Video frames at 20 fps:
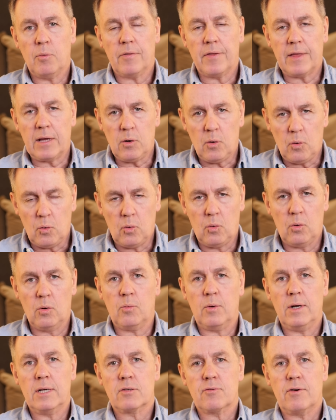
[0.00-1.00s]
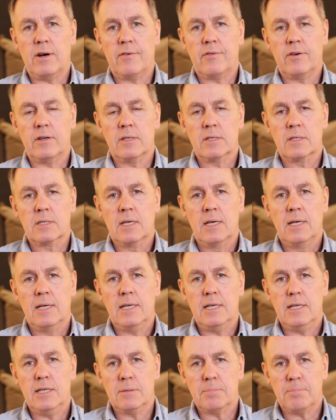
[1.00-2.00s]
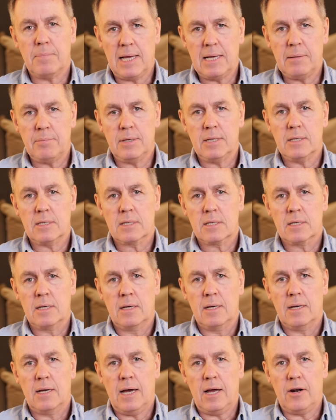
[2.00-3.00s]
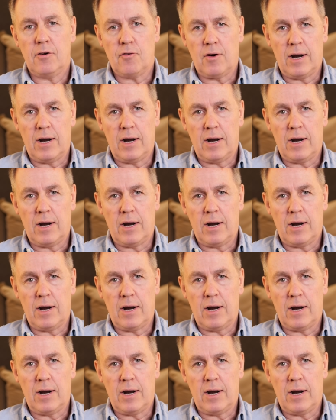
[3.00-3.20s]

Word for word: what they always reference is babies and